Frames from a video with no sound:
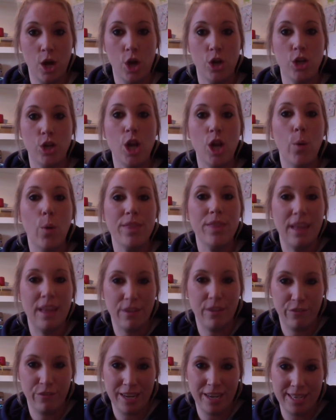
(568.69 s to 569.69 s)
knowing that
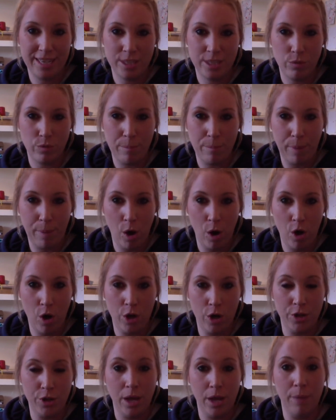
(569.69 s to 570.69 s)
their feelings are
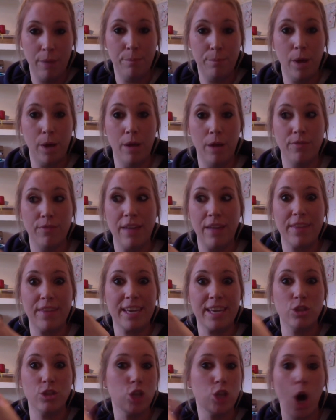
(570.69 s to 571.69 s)
important and that they
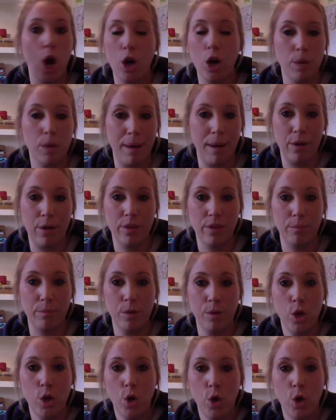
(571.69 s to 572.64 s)
can talk about them?